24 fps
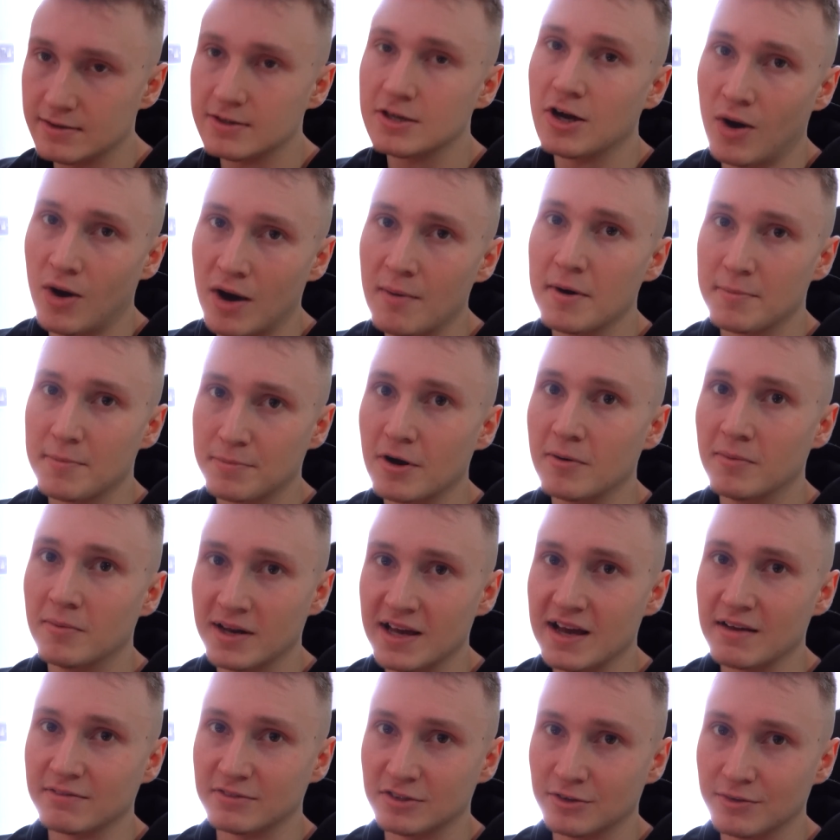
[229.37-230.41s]
yo, I'm gonna
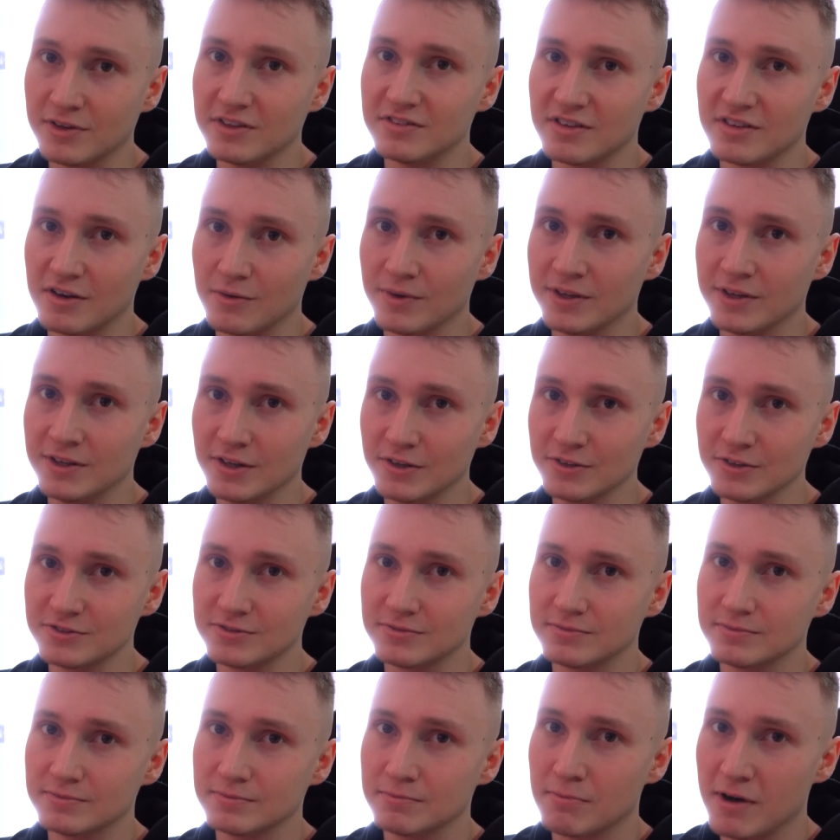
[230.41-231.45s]
probably have to reset
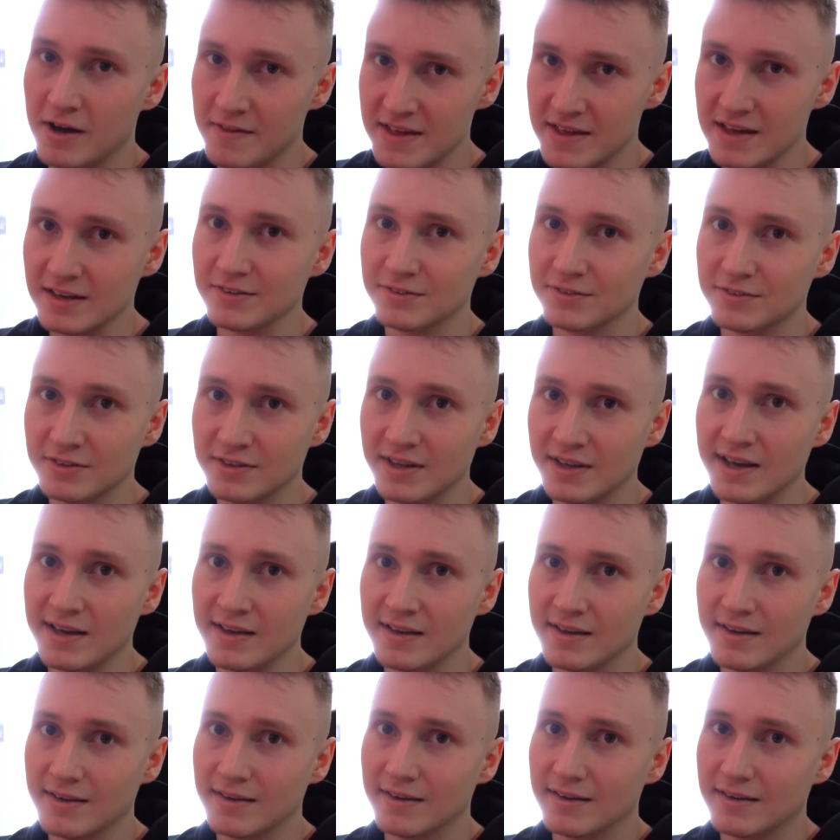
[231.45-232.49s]
Windows by the end of today.